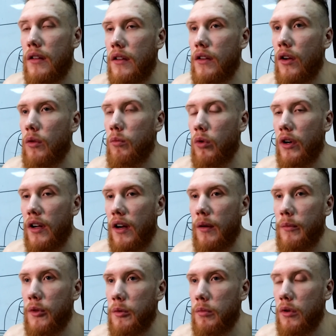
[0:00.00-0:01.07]
you know, more
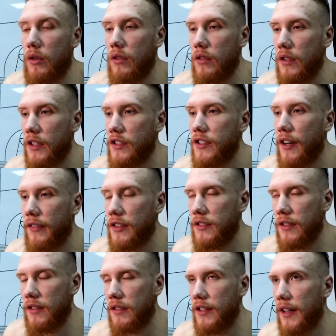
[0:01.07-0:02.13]
comfortable each every
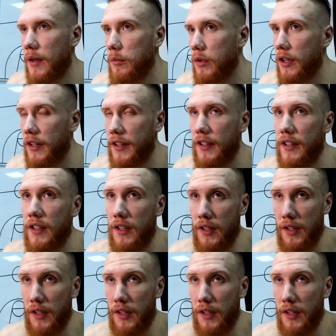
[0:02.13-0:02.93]
single day I'm learning.